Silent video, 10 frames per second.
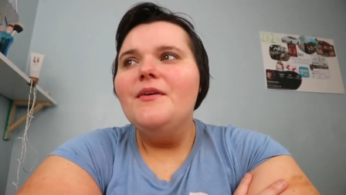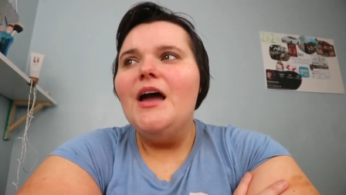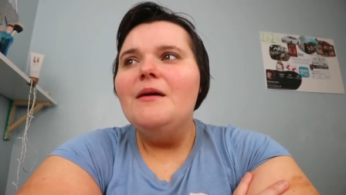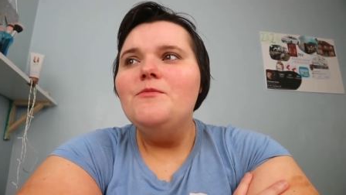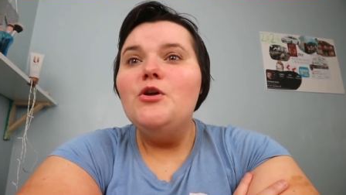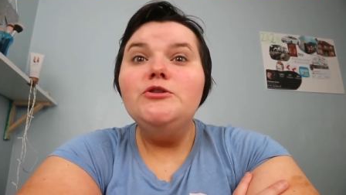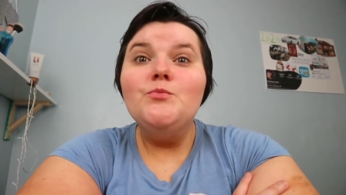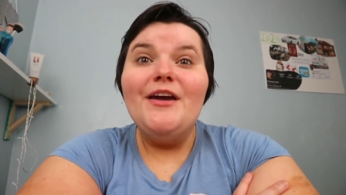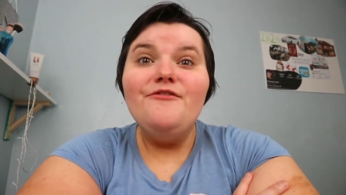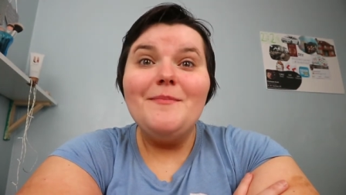I'm
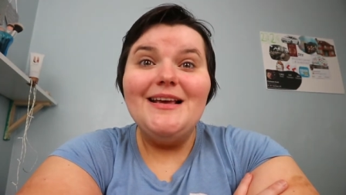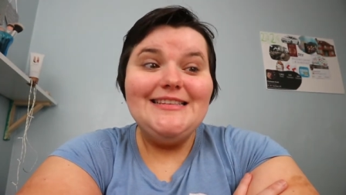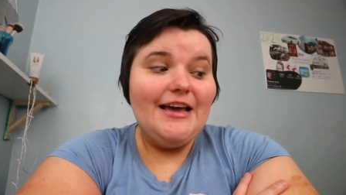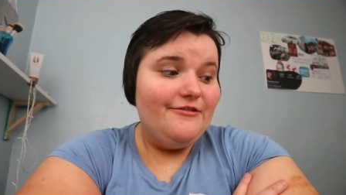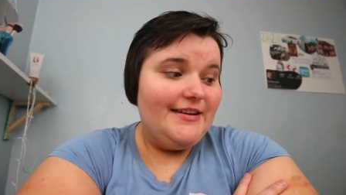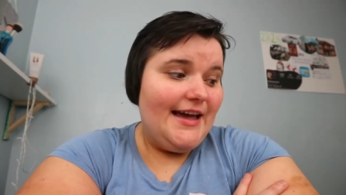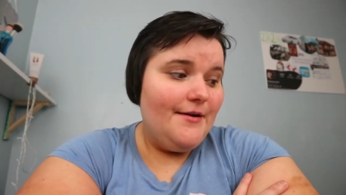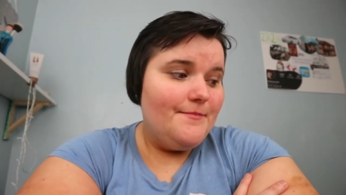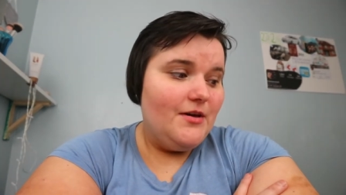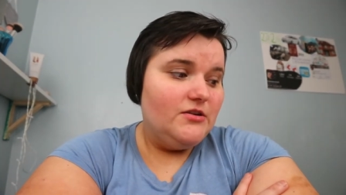losing weight for myself
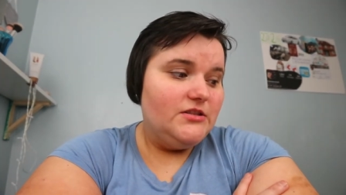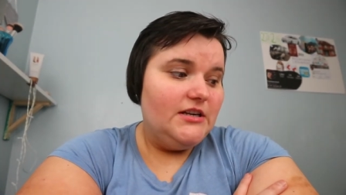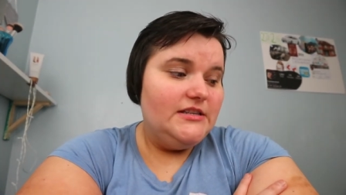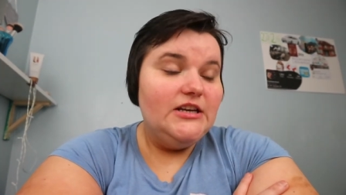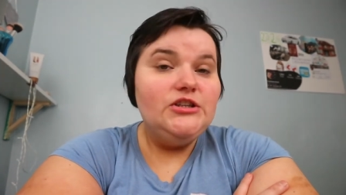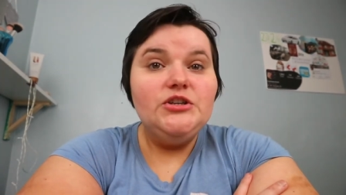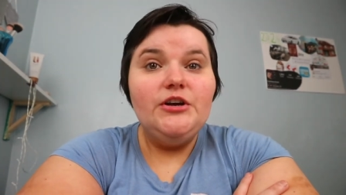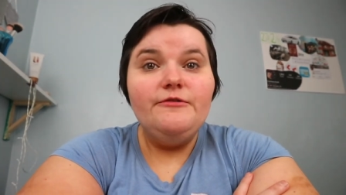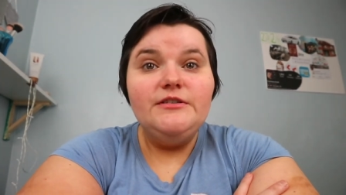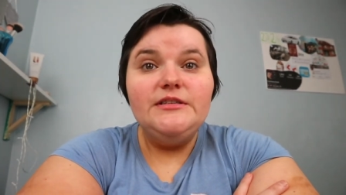now, because I did do
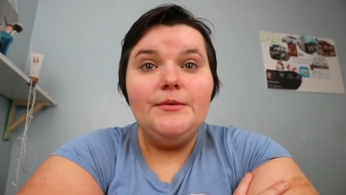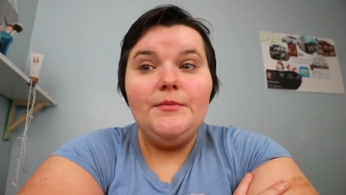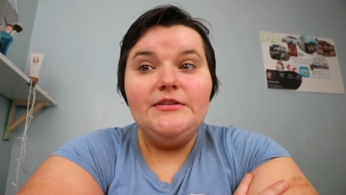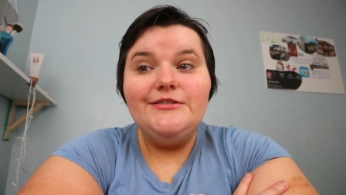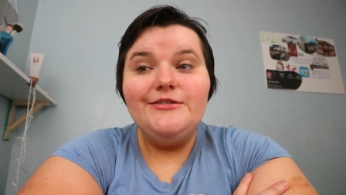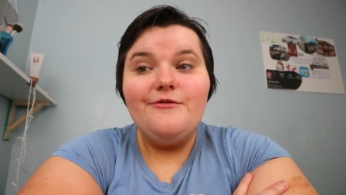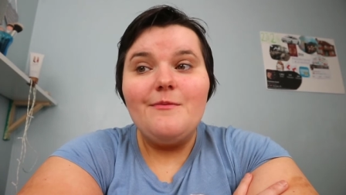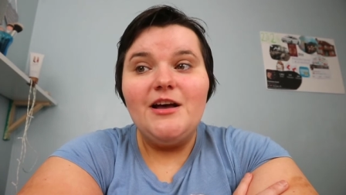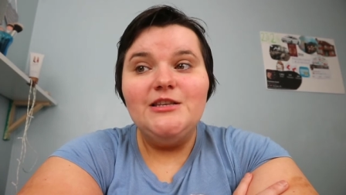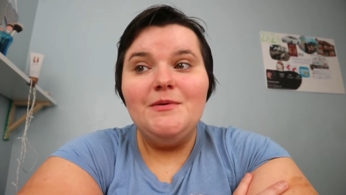it for some I did do it
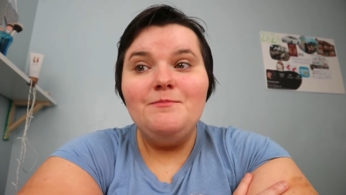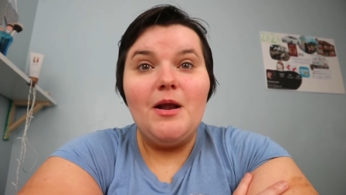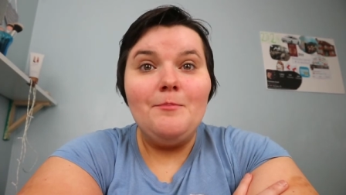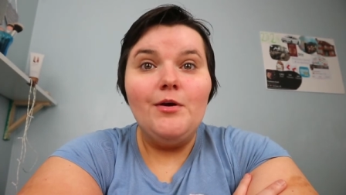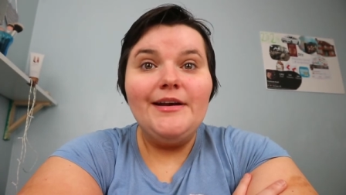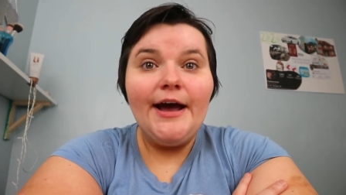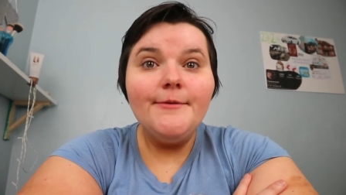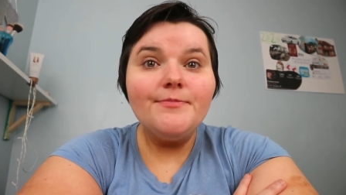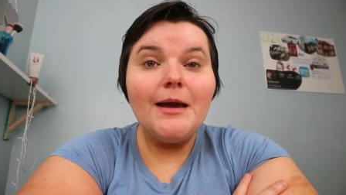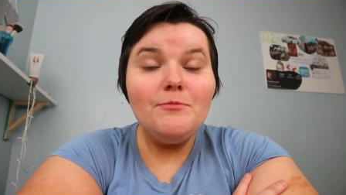for my husband, but I'm not
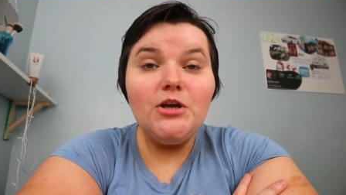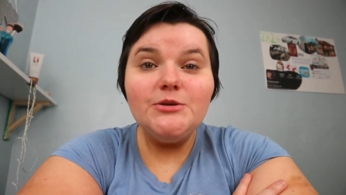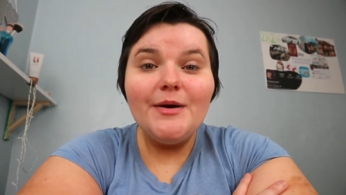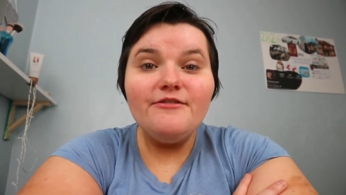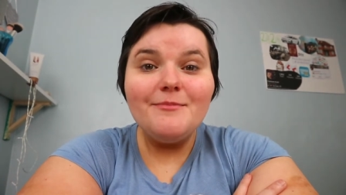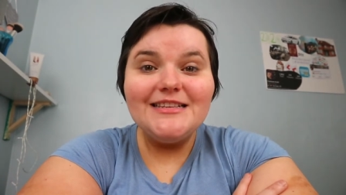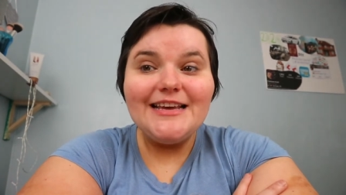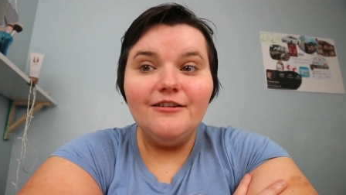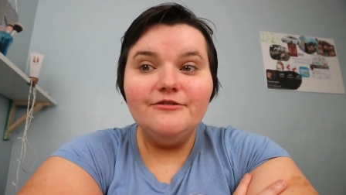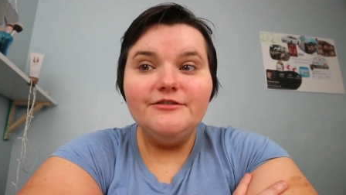now. I'm losing weight for
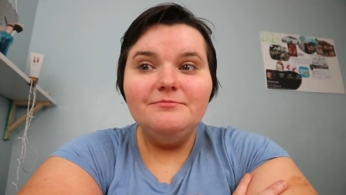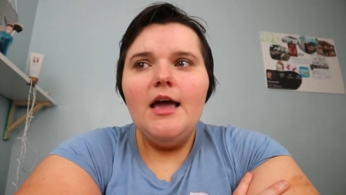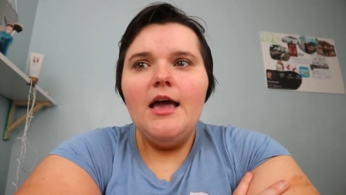myself.